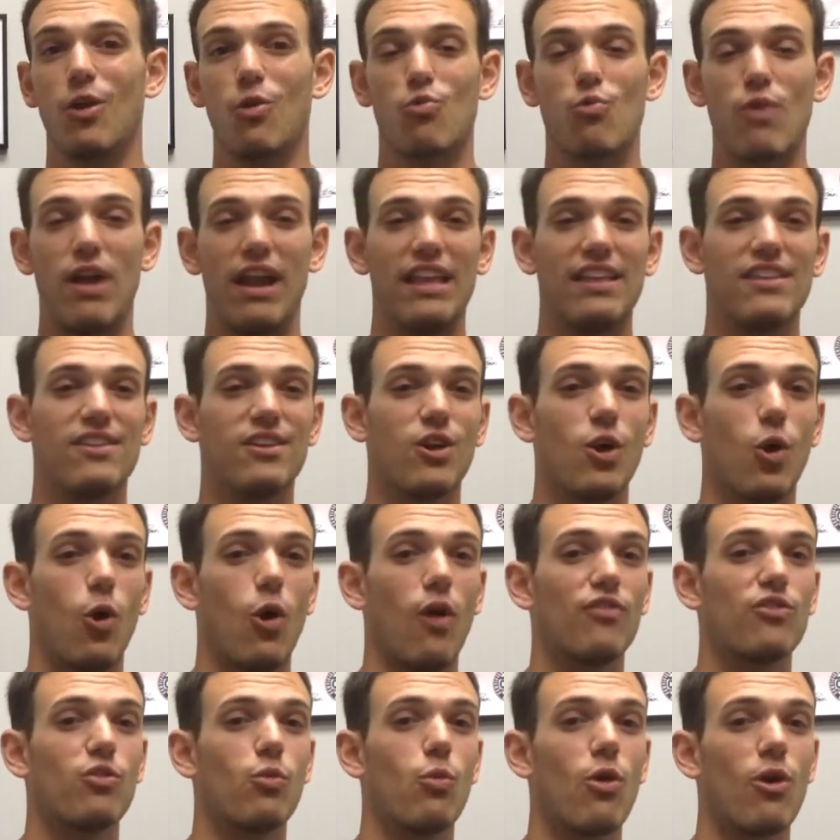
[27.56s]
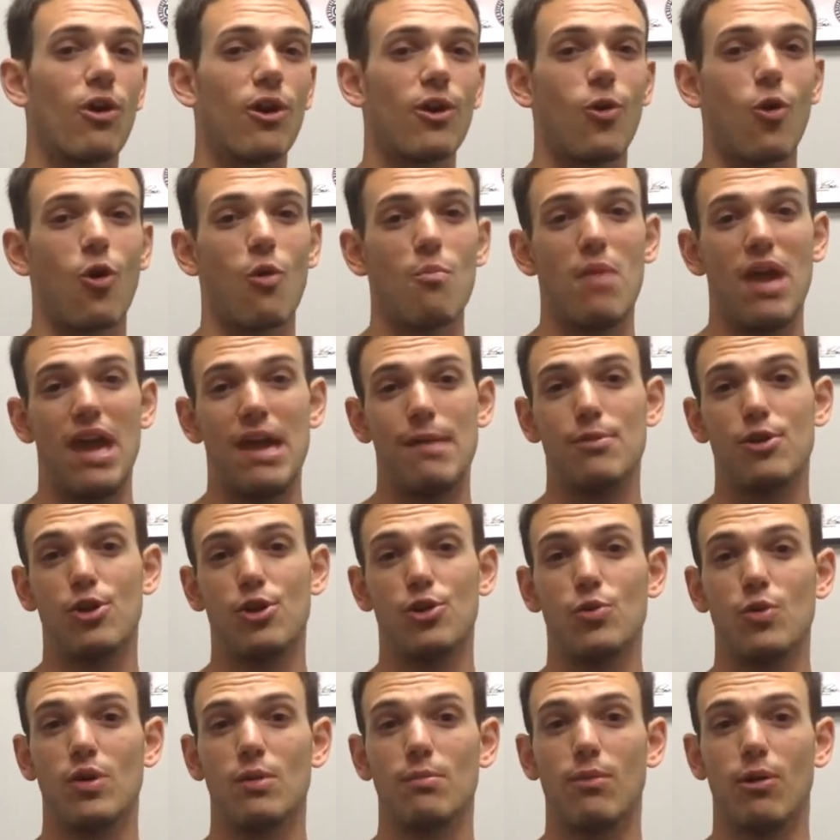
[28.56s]
ready to go off to work, or maybe you're
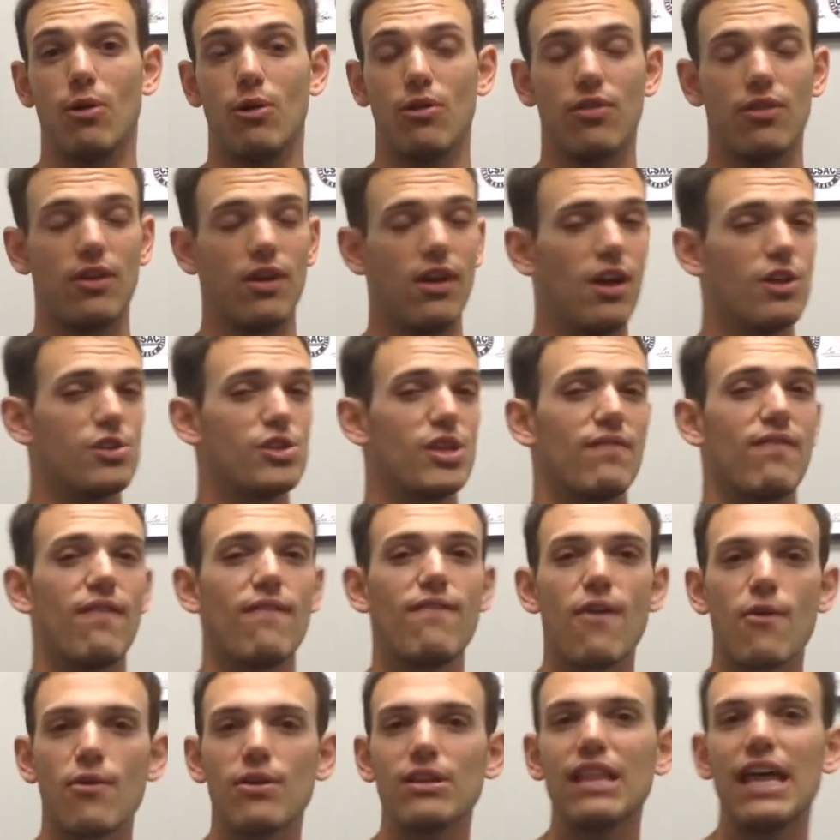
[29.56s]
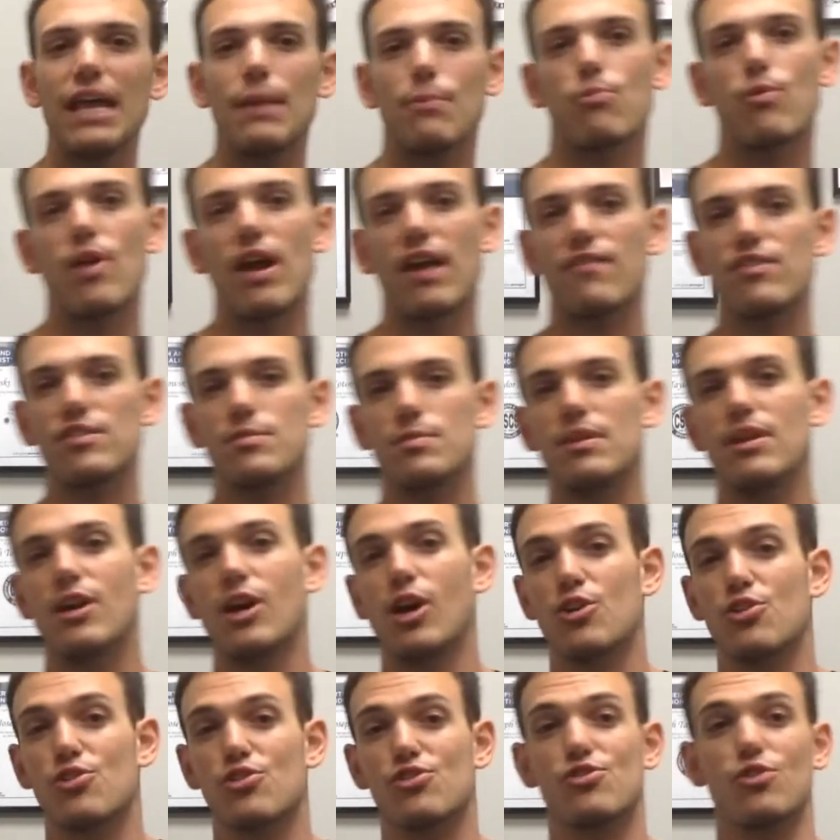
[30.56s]
doing both. So you have a very light breakfast
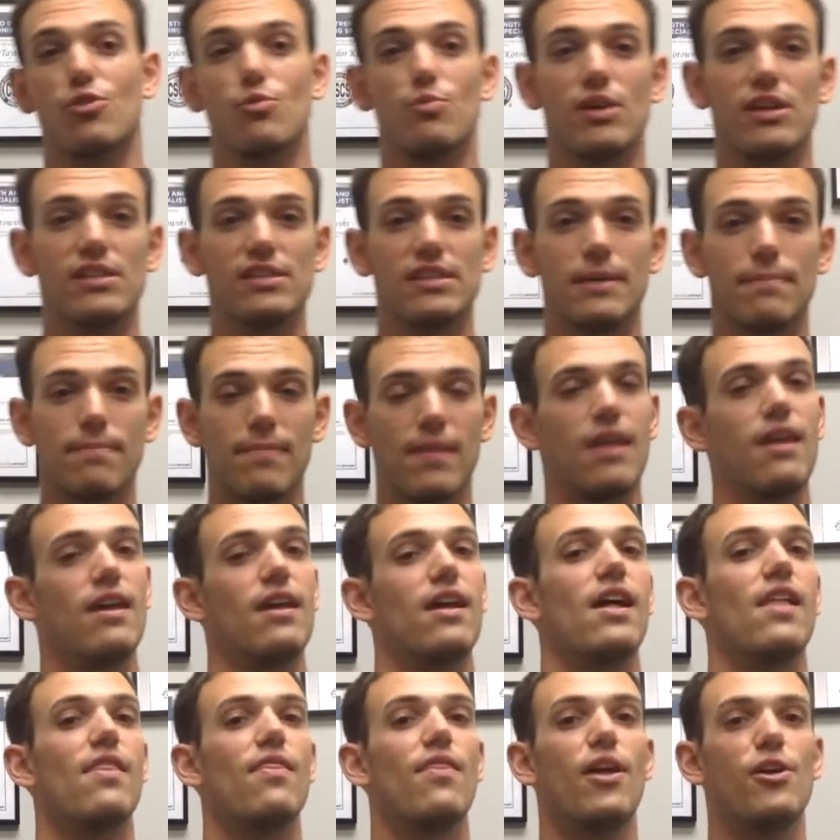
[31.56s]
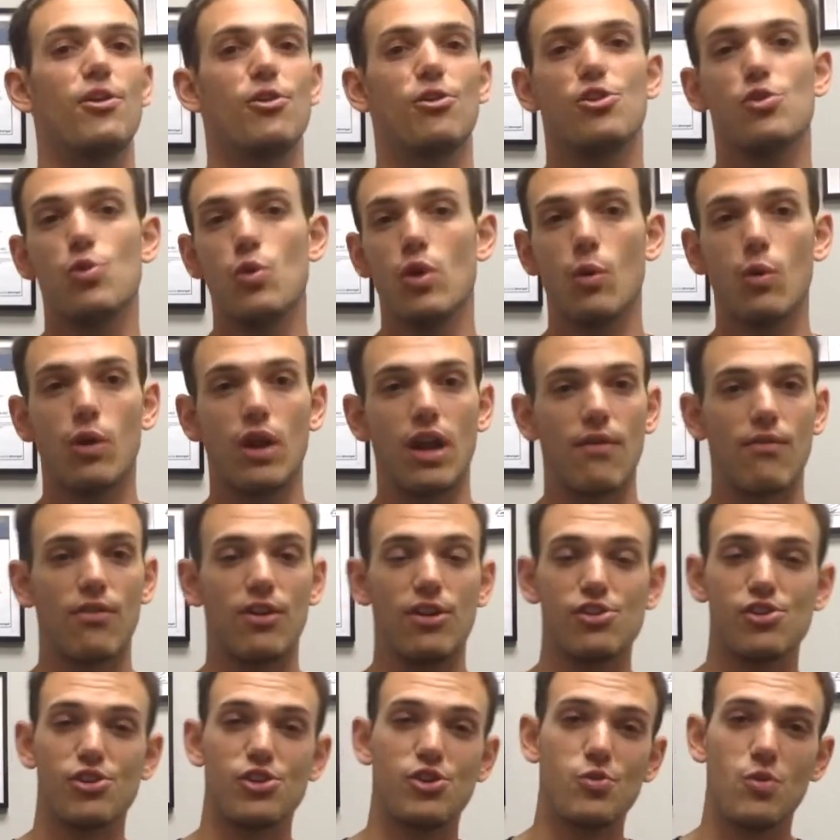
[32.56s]
because you're so busy. Then you're doing whatever it
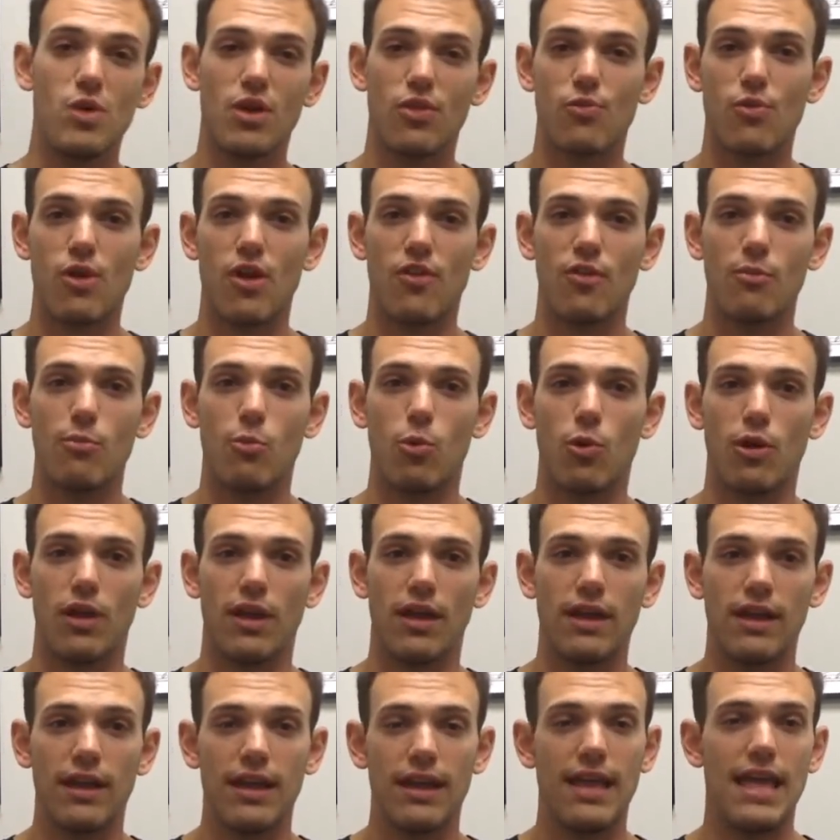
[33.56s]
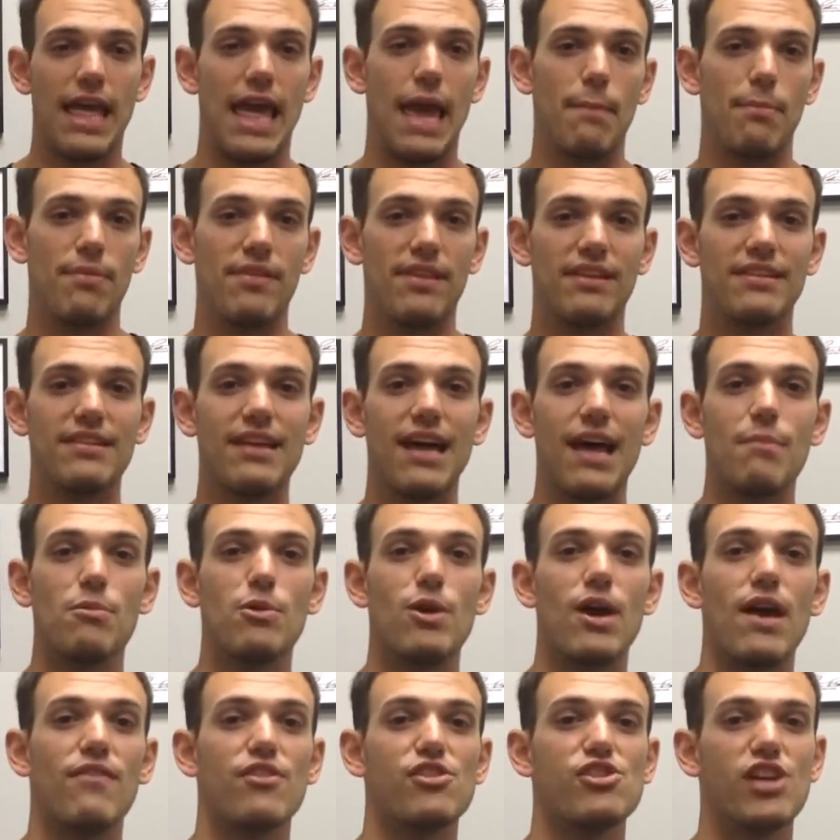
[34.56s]
is you're doing throughout the morning, and by the time you
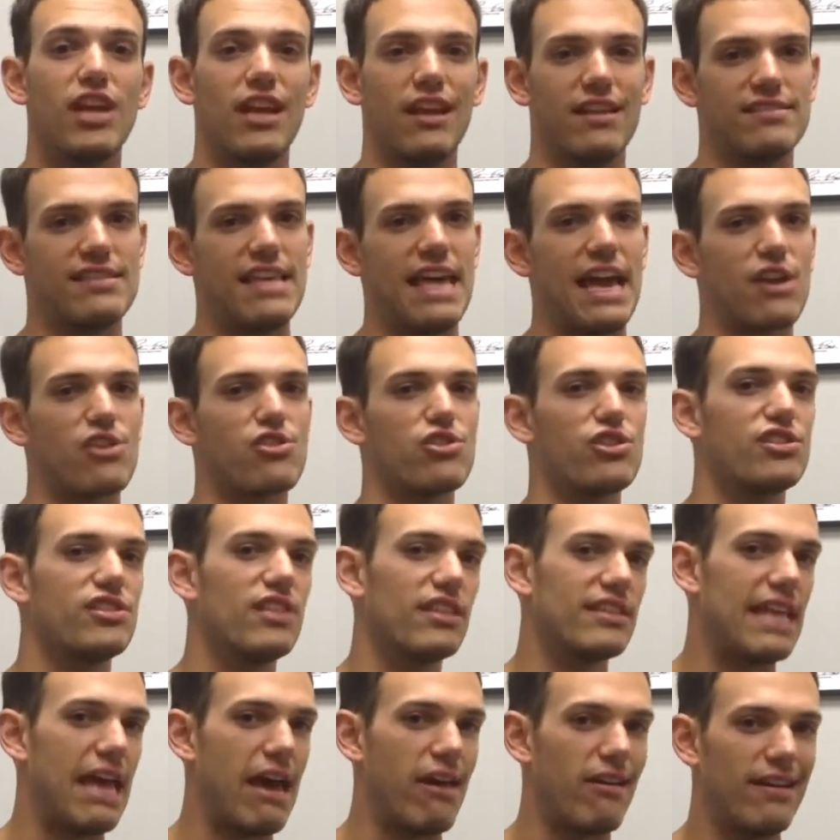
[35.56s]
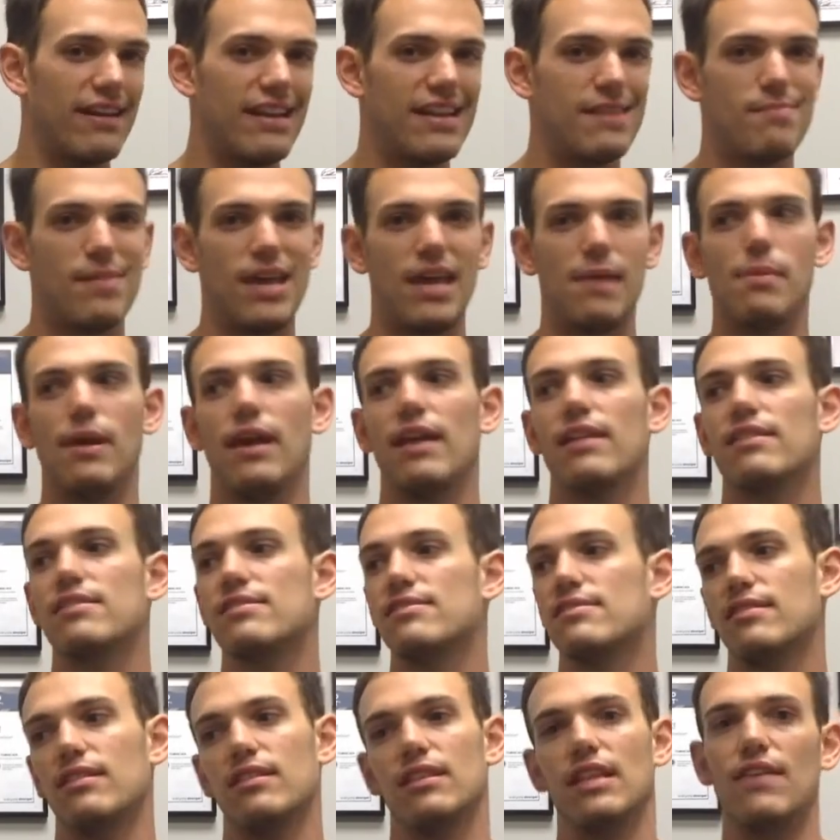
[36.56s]
have a chance to actually sit down and eat, maybe
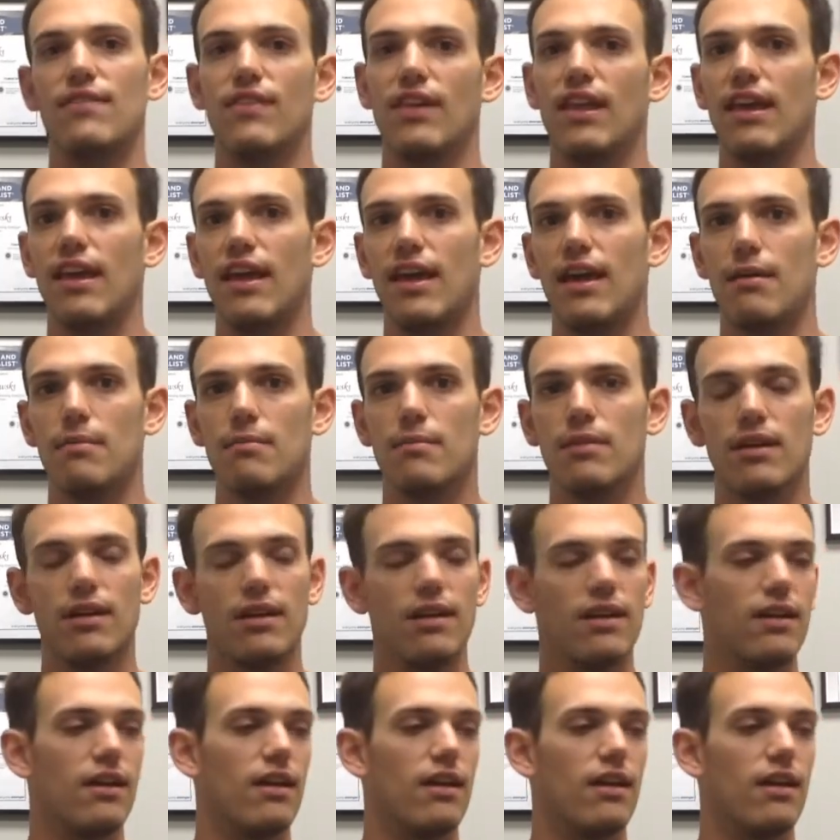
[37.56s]
it's 11 a.m.,